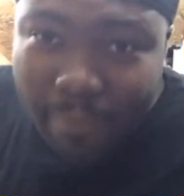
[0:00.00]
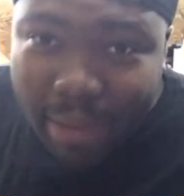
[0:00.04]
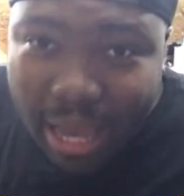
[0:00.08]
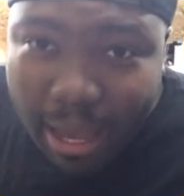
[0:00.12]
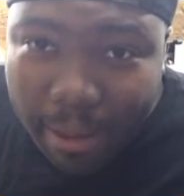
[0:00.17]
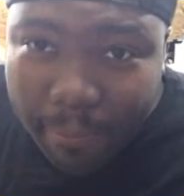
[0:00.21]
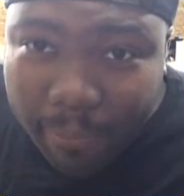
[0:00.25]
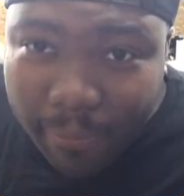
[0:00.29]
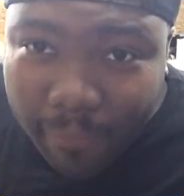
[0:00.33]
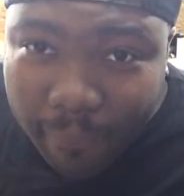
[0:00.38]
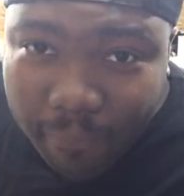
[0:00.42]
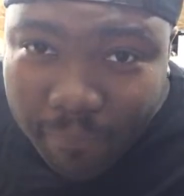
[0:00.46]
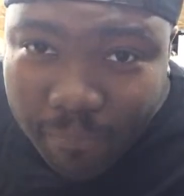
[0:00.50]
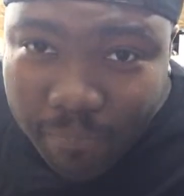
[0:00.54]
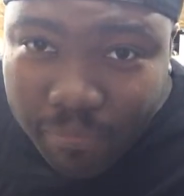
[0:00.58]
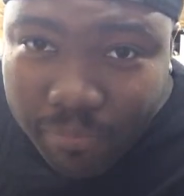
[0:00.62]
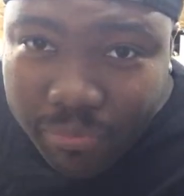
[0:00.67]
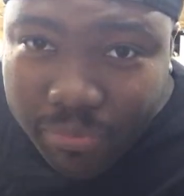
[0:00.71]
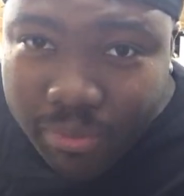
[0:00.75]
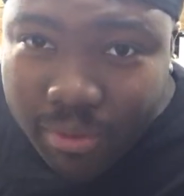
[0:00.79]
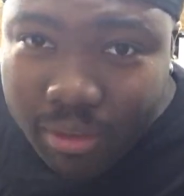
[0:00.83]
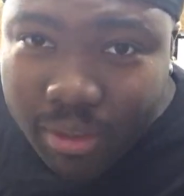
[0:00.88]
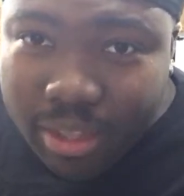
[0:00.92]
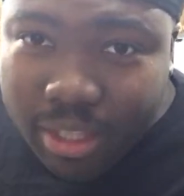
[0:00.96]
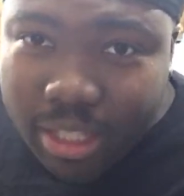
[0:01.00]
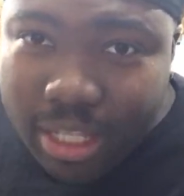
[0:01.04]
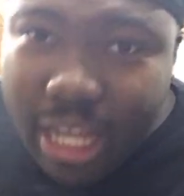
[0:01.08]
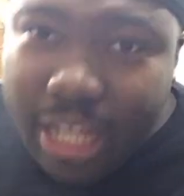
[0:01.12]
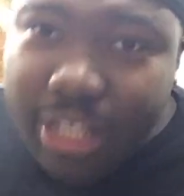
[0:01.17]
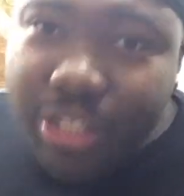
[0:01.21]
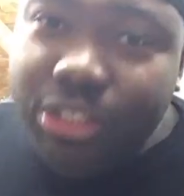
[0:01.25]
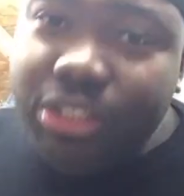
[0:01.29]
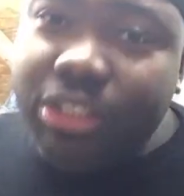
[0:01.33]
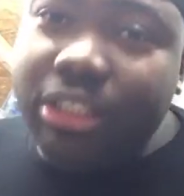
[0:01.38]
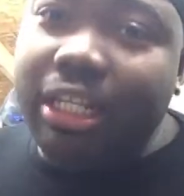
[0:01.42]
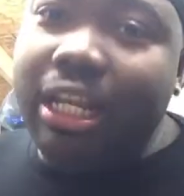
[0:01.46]
happen. Thank
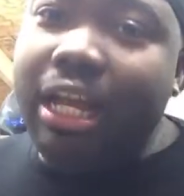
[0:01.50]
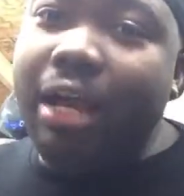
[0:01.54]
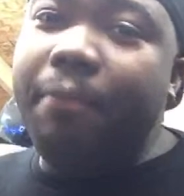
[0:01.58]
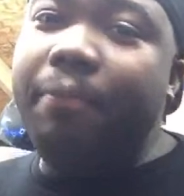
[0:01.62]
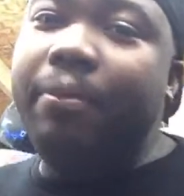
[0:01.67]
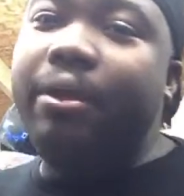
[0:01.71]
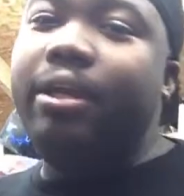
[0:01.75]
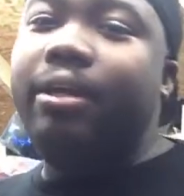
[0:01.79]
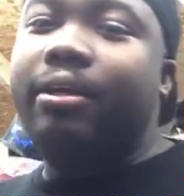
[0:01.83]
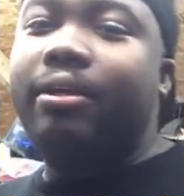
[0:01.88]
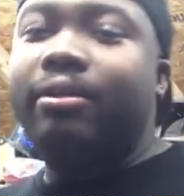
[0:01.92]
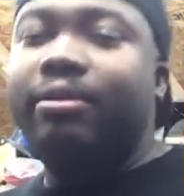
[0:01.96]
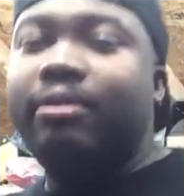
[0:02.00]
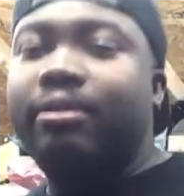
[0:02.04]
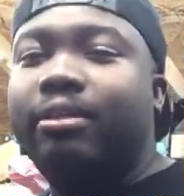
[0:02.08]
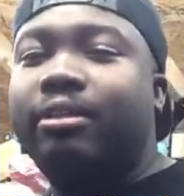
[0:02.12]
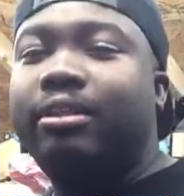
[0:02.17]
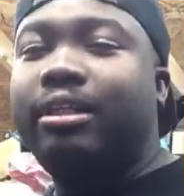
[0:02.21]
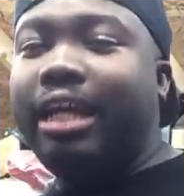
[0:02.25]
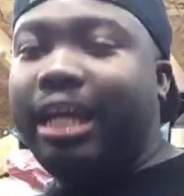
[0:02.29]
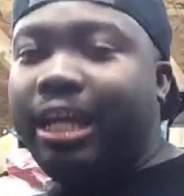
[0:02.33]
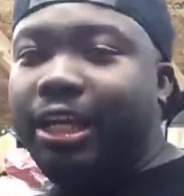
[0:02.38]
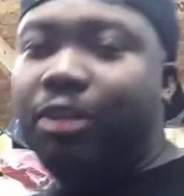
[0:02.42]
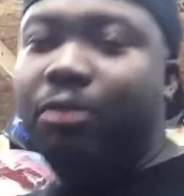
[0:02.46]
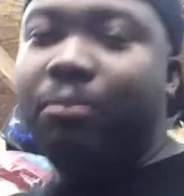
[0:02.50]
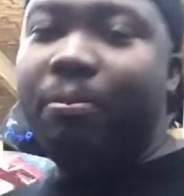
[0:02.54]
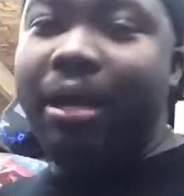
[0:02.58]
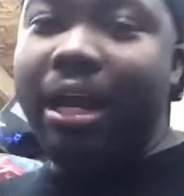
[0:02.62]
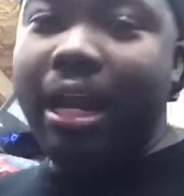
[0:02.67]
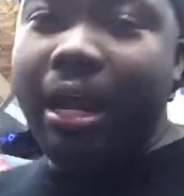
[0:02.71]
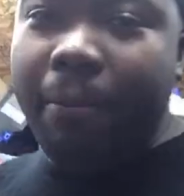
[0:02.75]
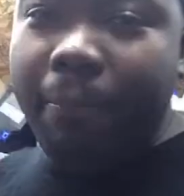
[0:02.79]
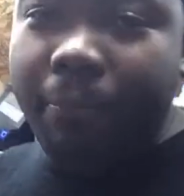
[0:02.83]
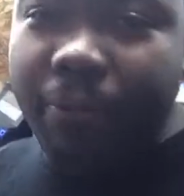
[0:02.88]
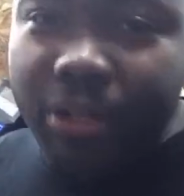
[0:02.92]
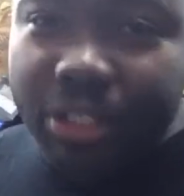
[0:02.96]
you, Salami. Thank you, man.
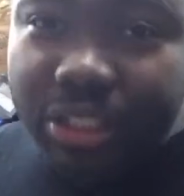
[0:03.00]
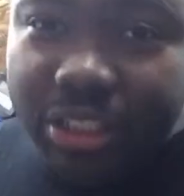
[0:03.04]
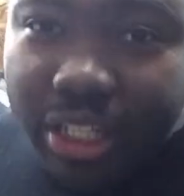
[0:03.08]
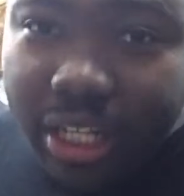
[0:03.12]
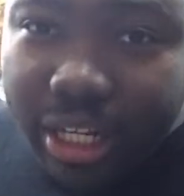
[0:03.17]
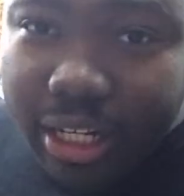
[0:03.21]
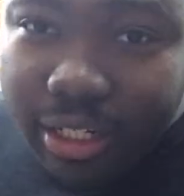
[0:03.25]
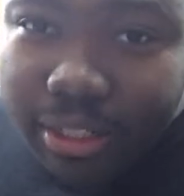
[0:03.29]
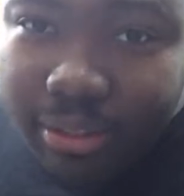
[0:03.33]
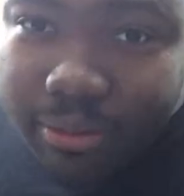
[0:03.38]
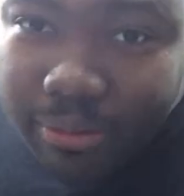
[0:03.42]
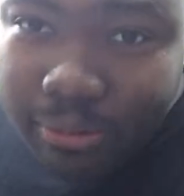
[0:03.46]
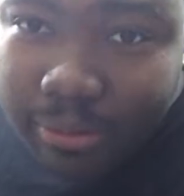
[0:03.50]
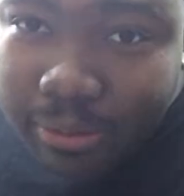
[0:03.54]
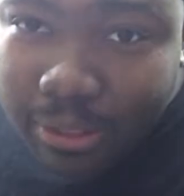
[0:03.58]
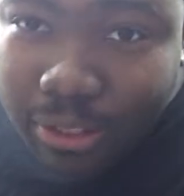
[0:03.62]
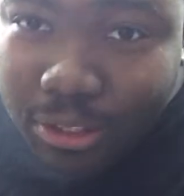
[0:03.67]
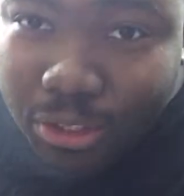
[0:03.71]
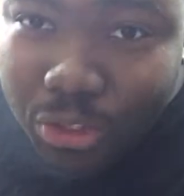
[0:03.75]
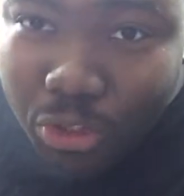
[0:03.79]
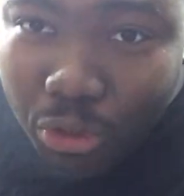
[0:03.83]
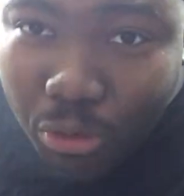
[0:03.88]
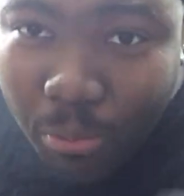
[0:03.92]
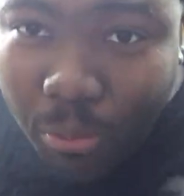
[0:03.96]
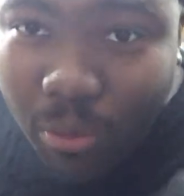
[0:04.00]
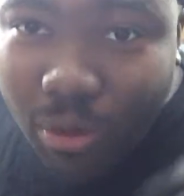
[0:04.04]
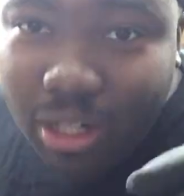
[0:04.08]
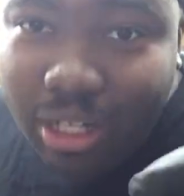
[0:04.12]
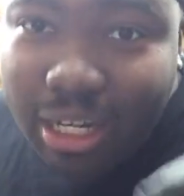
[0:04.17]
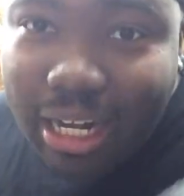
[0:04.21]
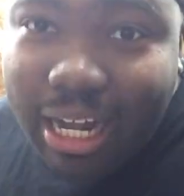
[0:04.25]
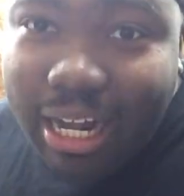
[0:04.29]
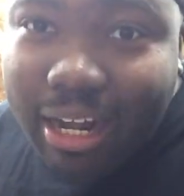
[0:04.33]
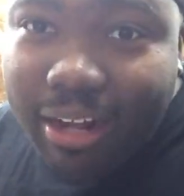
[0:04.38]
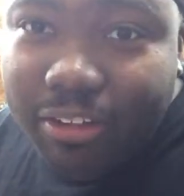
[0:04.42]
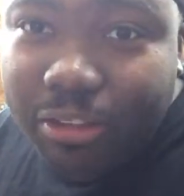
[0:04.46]
I appreciate it. Do more
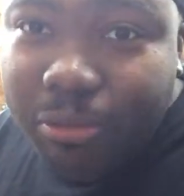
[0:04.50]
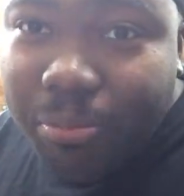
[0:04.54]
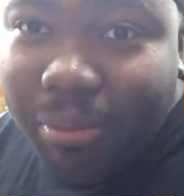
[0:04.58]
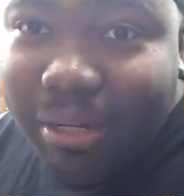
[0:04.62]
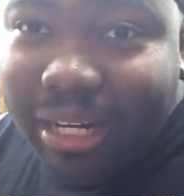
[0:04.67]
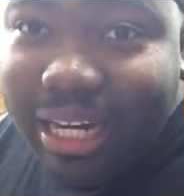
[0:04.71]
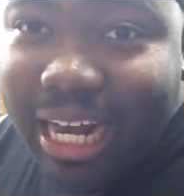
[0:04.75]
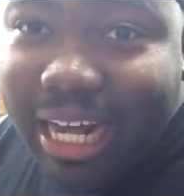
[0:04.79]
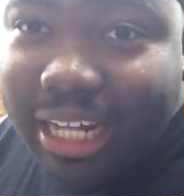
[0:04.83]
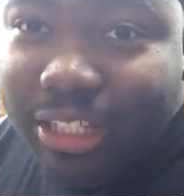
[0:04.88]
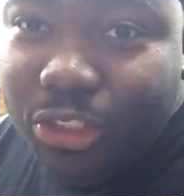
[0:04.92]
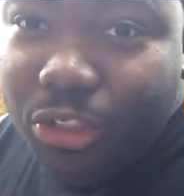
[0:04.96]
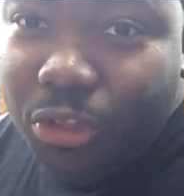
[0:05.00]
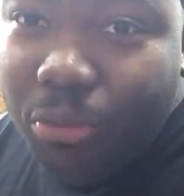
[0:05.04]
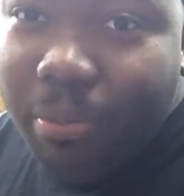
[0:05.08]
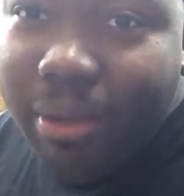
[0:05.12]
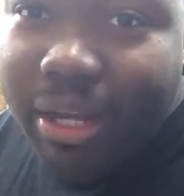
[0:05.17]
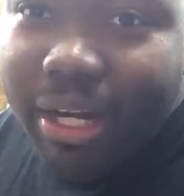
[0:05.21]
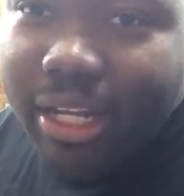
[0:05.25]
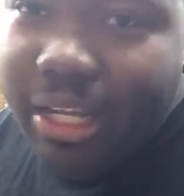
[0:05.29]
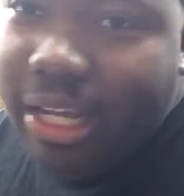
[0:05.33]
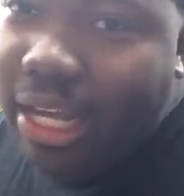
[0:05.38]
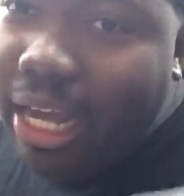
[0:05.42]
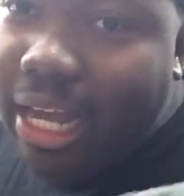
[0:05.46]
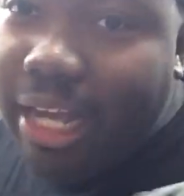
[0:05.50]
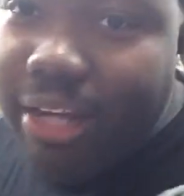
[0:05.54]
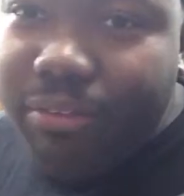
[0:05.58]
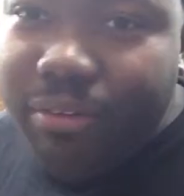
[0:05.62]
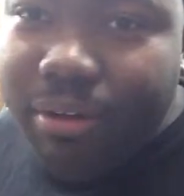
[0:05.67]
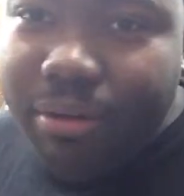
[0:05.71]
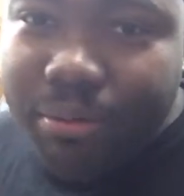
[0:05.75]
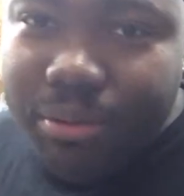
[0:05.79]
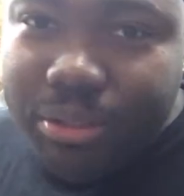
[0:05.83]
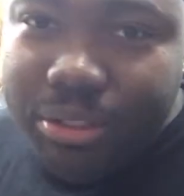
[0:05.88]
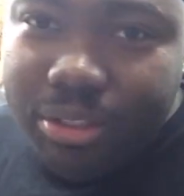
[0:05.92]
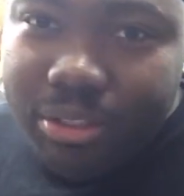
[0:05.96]
lives, but not too many. Yeah, I
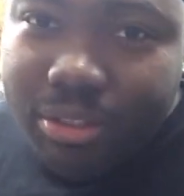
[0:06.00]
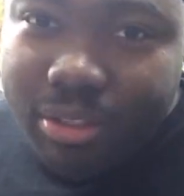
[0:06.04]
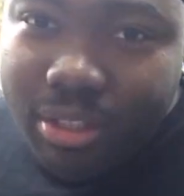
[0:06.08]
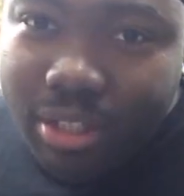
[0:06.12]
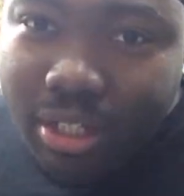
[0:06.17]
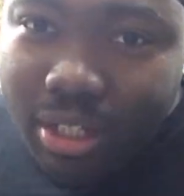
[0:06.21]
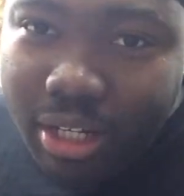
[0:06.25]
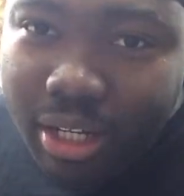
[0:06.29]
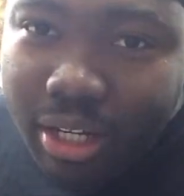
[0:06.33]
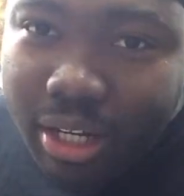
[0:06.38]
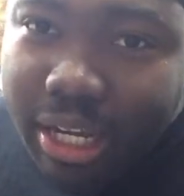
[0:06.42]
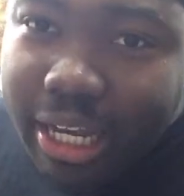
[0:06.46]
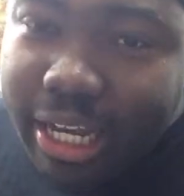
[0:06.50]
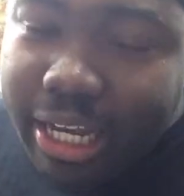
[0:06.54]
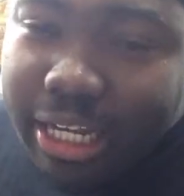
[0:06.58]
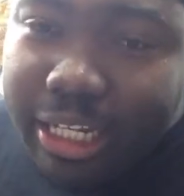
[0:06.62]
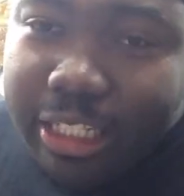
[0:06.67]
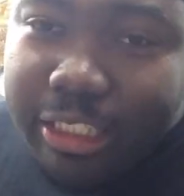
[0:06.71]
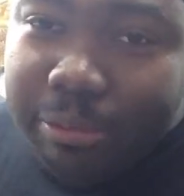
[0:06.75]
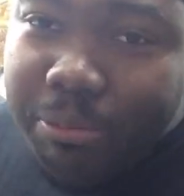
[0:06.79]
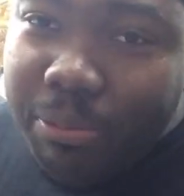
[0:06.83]
agree with you. It gets